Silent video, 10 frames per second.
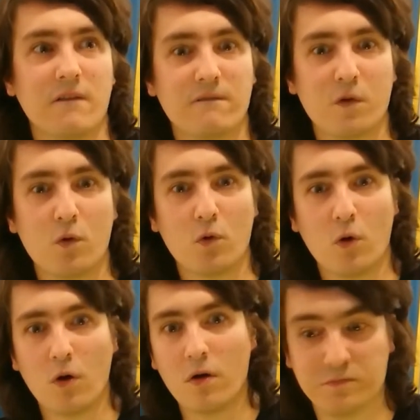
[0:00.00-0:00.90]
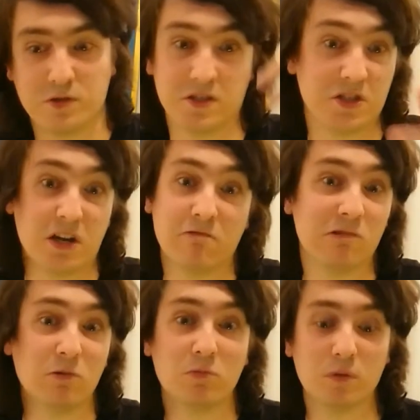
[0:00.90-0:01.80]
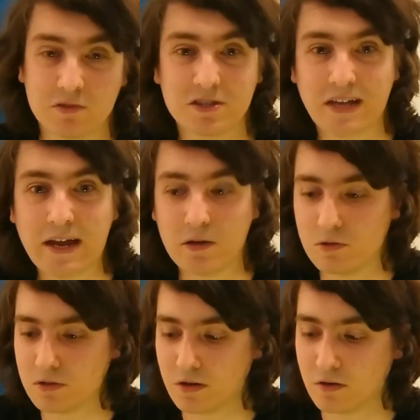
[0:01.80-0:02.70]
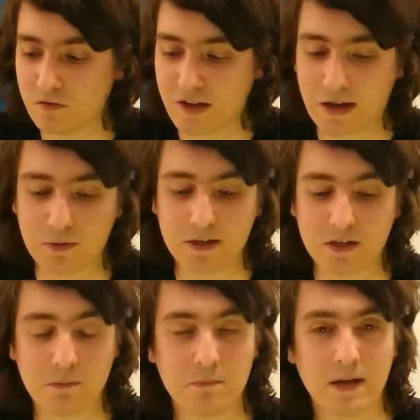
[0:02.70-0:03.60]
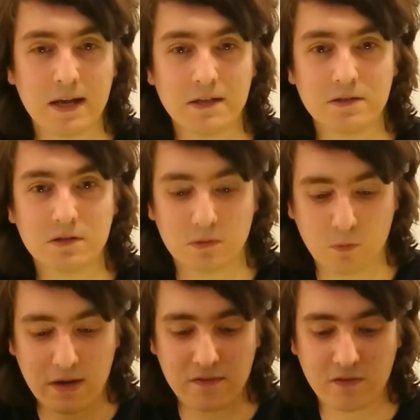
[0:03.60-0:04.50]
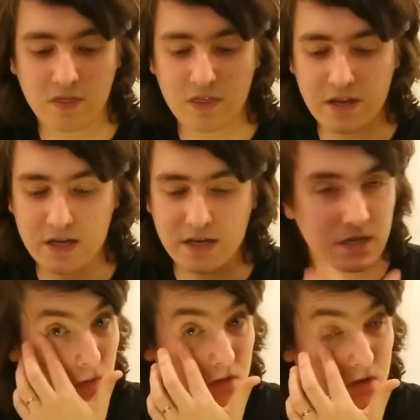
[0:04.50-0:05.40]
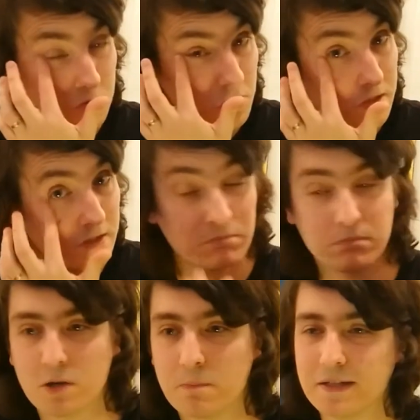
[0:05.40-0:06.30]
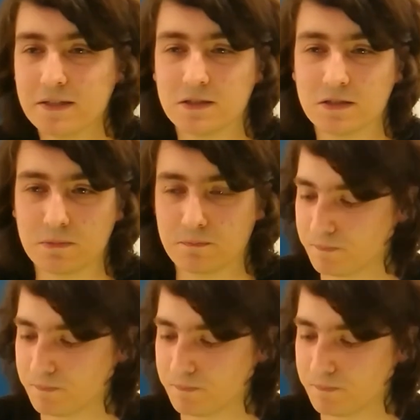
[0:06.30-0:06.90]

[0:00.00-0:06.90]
for just a general scale of how it compares with the other toy competitors.